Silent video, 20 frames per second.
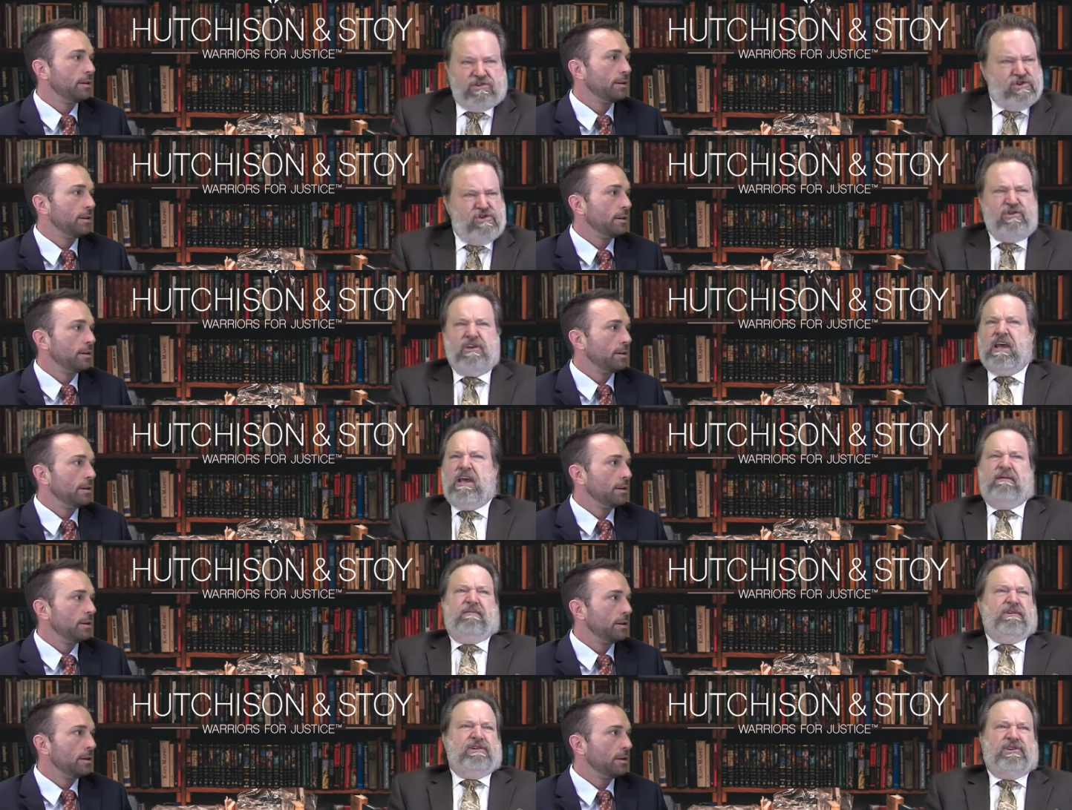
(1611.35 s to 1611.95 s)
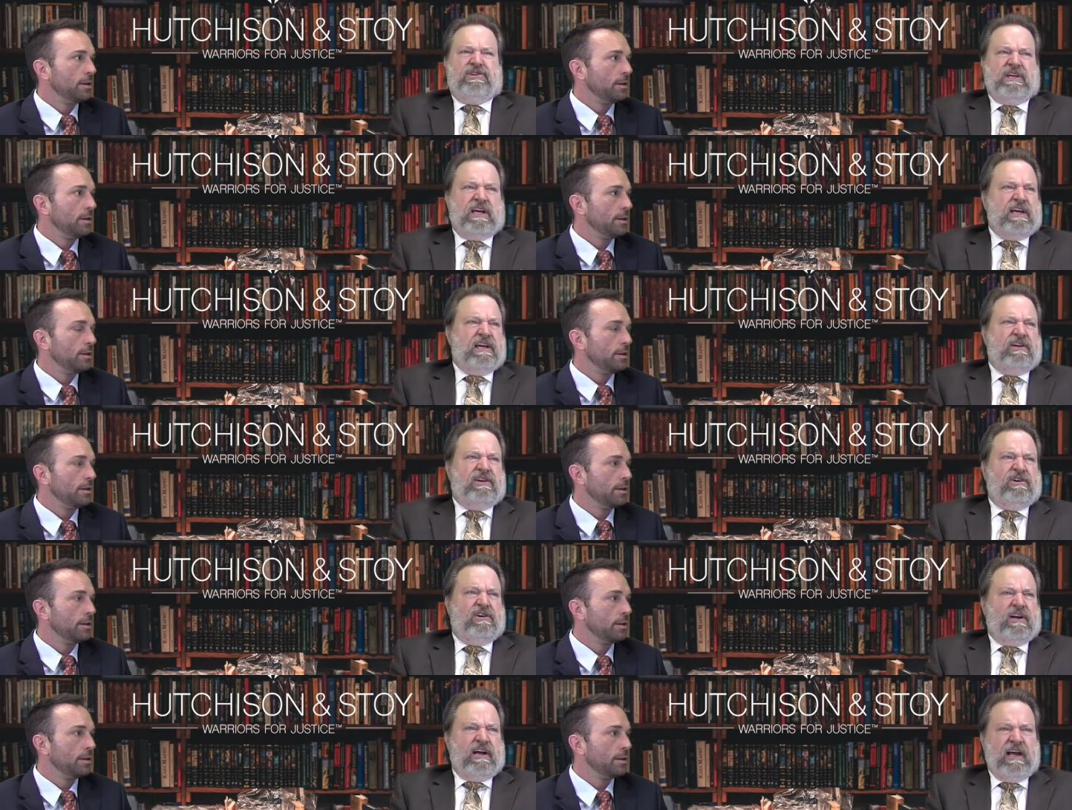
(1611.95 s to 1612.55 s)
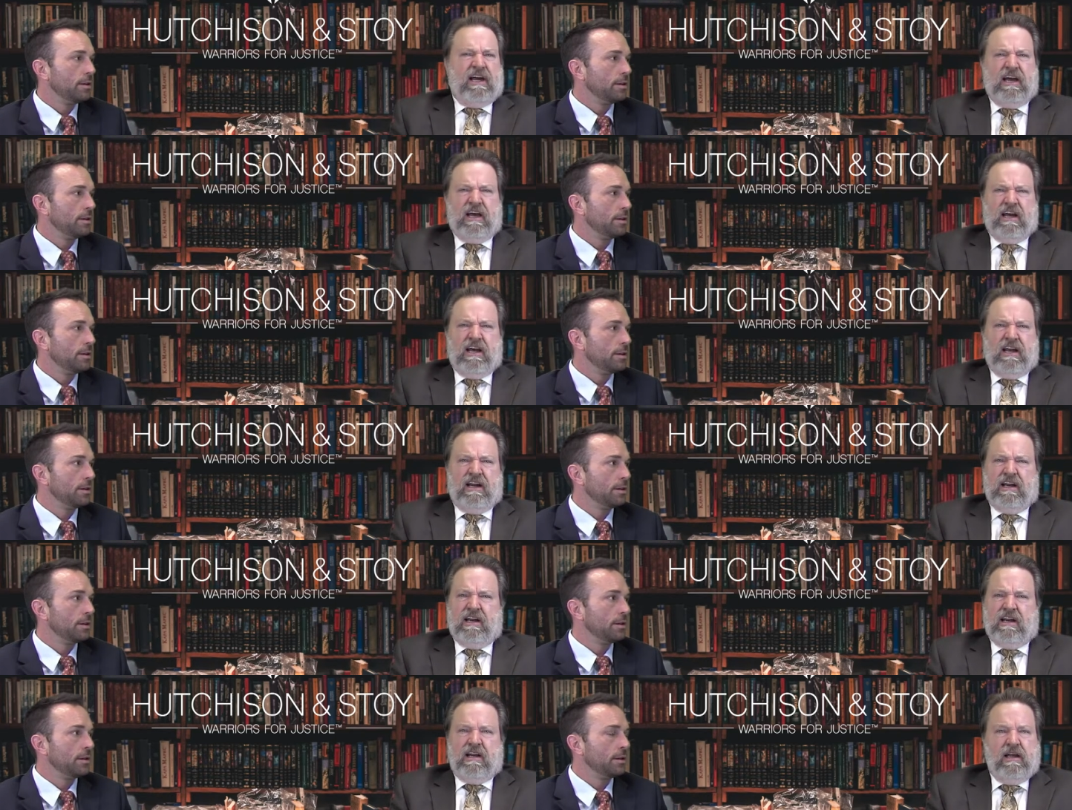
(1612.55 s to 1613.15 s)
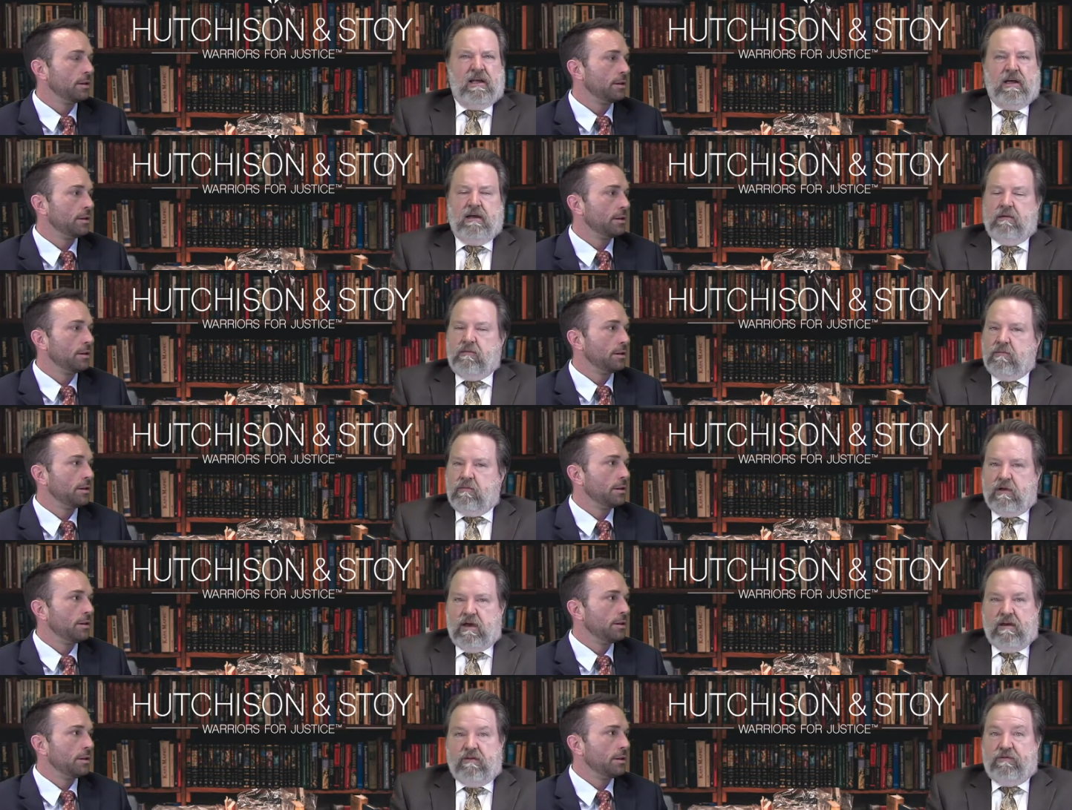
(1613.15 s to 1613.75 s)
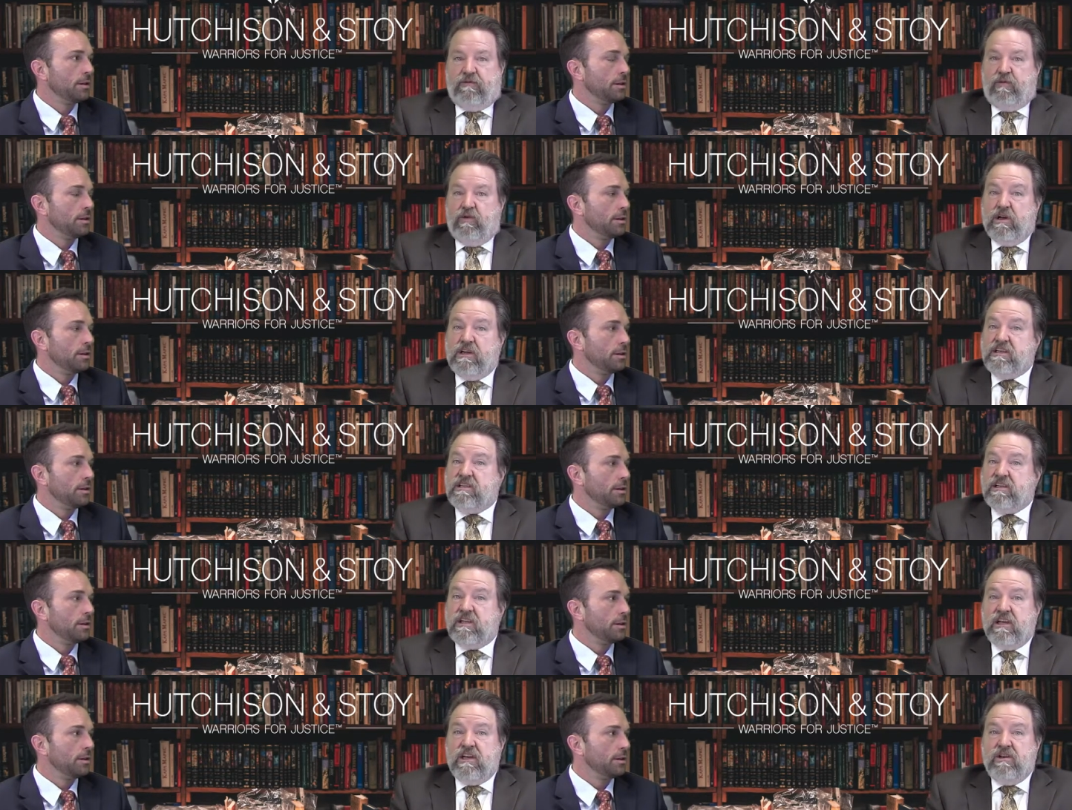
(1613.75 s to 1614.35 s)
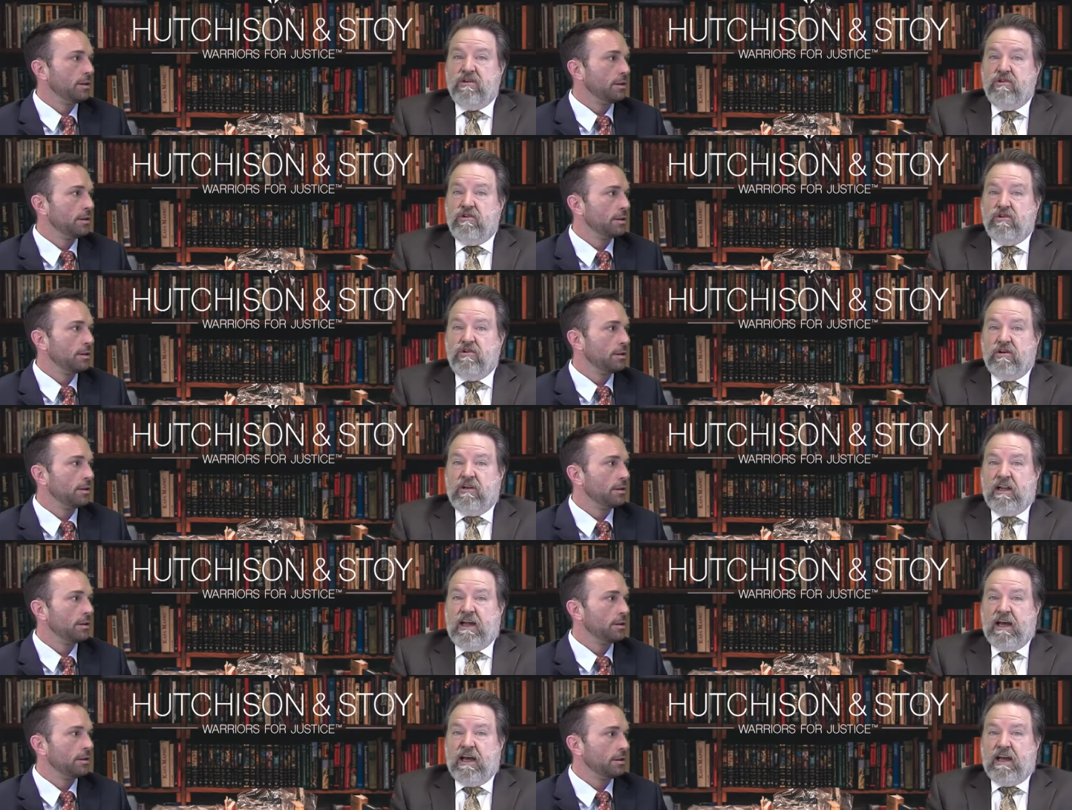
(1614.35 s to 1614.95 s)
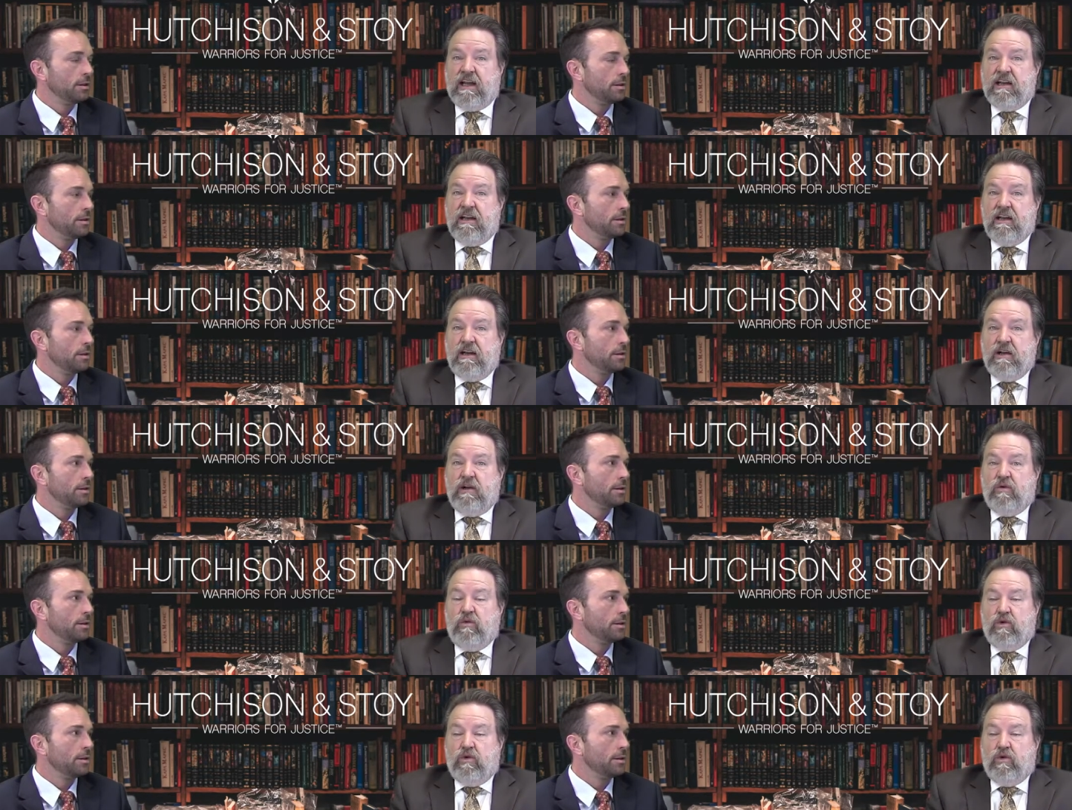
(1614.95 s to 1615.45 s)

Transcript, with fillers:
Speaker 1: You can't be shaking your head. And if we see you doing that,